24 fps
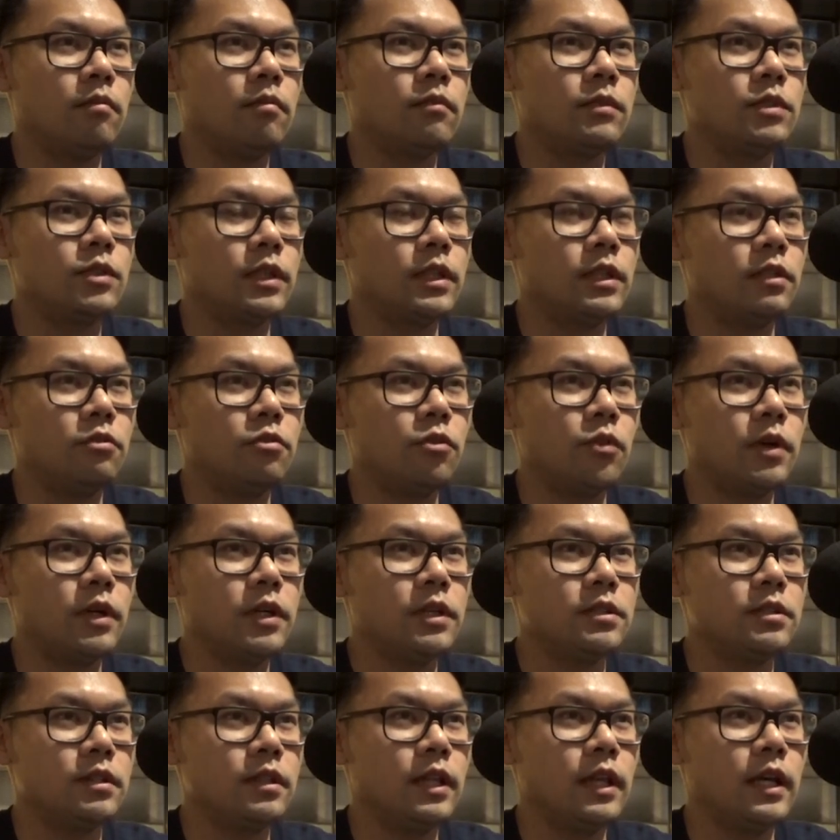So I did 4
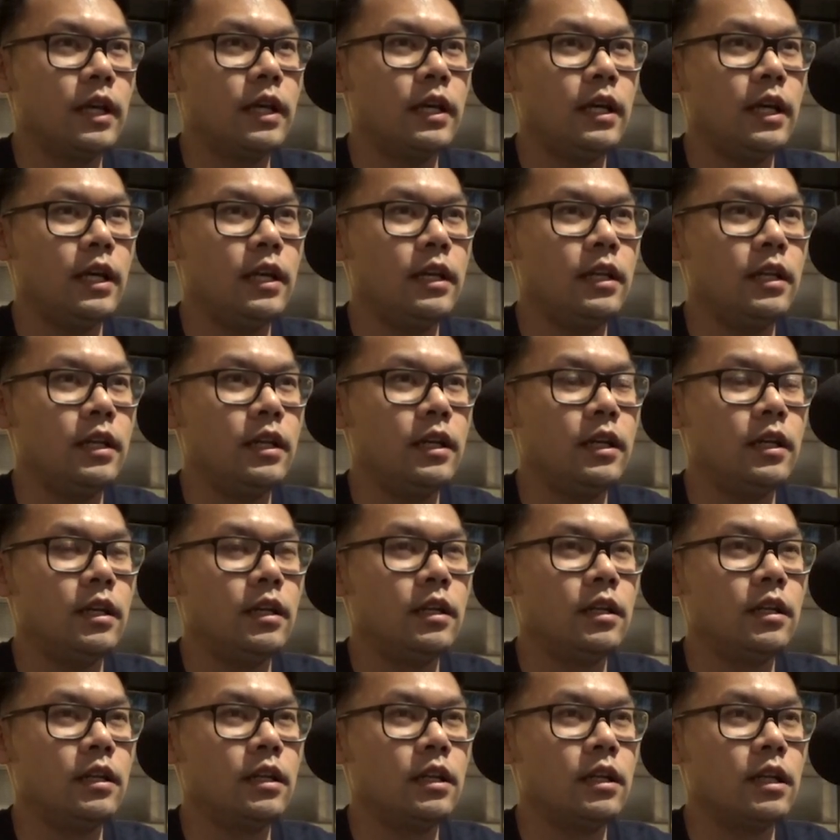years of that, and
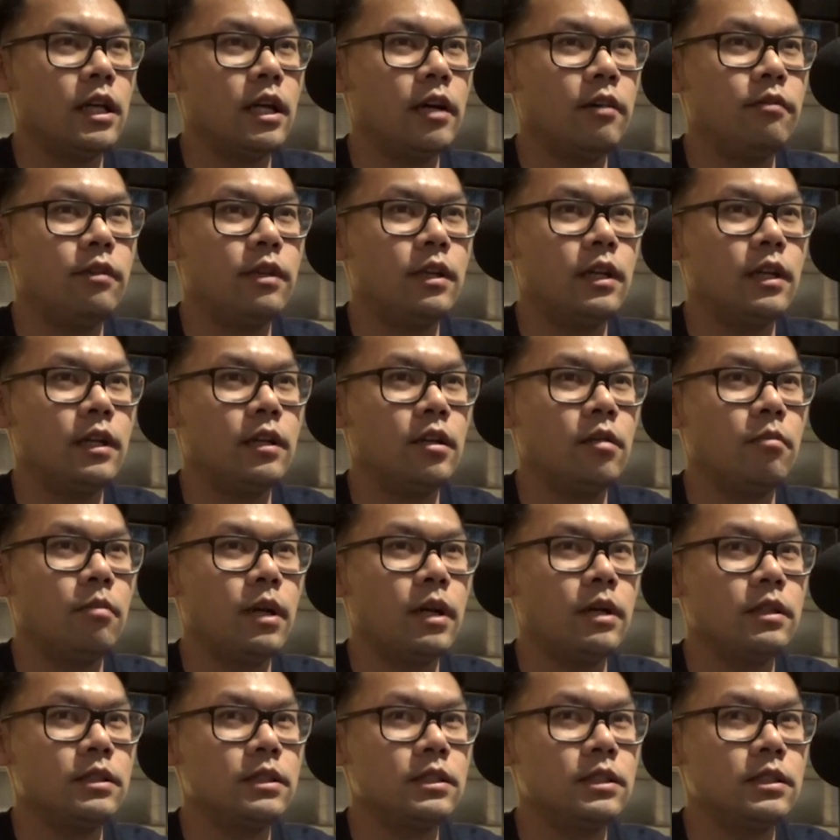then I've done
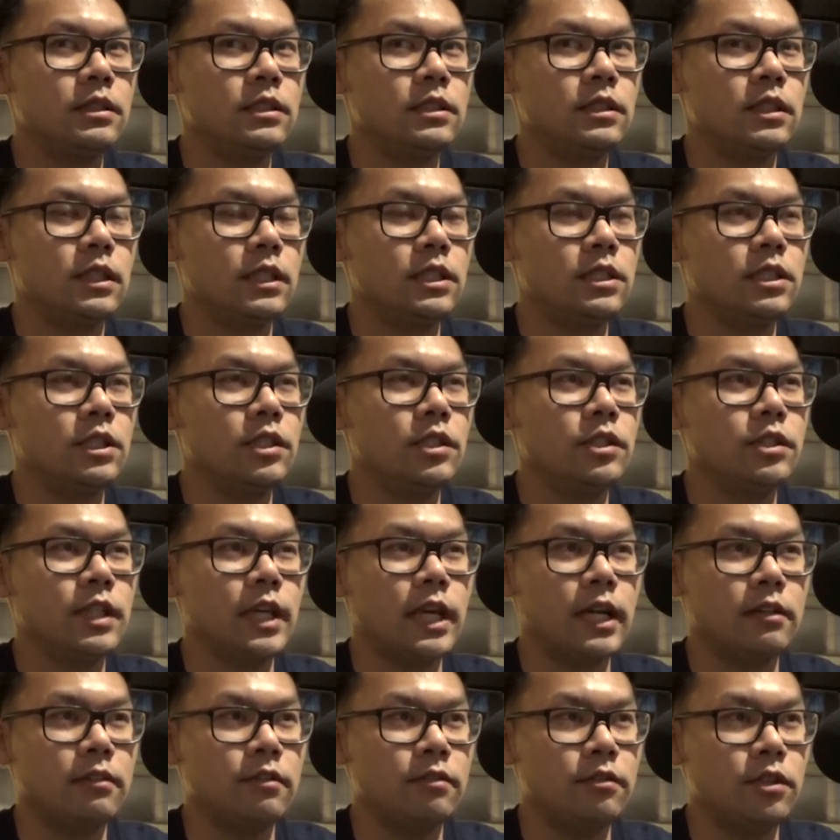about 6 years
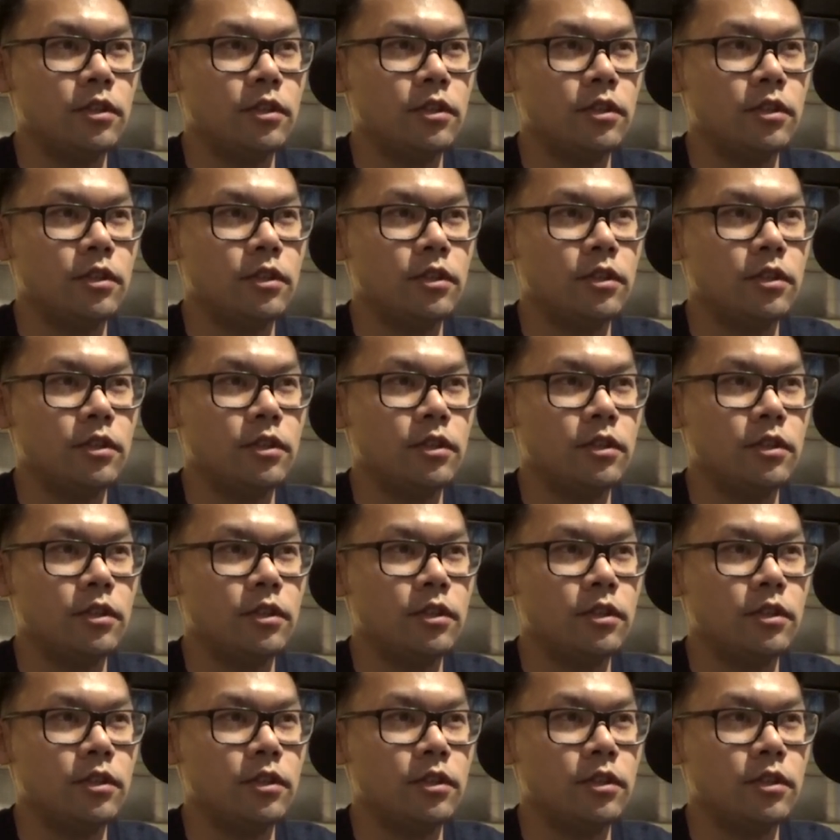active